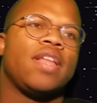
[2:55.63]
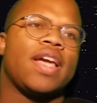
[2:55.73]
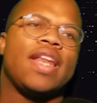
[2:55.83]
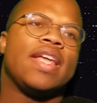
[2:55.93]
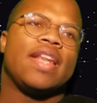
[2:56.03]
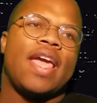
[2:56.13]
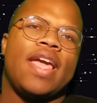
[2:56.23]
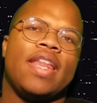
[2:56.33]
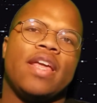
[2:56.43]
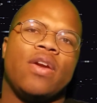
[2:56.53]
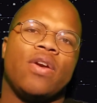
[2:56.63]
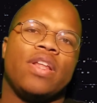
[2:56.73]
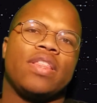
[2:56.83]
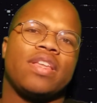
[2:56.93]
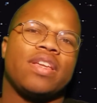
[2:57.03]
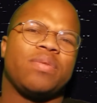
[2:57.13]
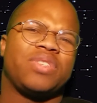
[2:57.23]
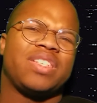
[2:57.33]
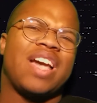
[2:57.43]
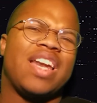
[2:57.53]
Like, I didn't hate it or anything. It
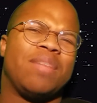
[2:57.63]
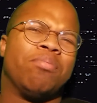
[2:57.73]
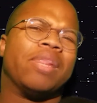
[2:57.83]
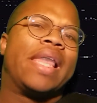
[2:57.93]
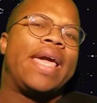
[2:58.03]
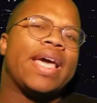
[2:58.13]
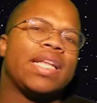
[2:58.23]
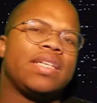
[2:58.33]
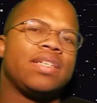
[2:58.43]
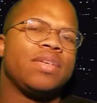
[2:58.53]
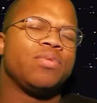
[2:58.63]
was just kind of bland.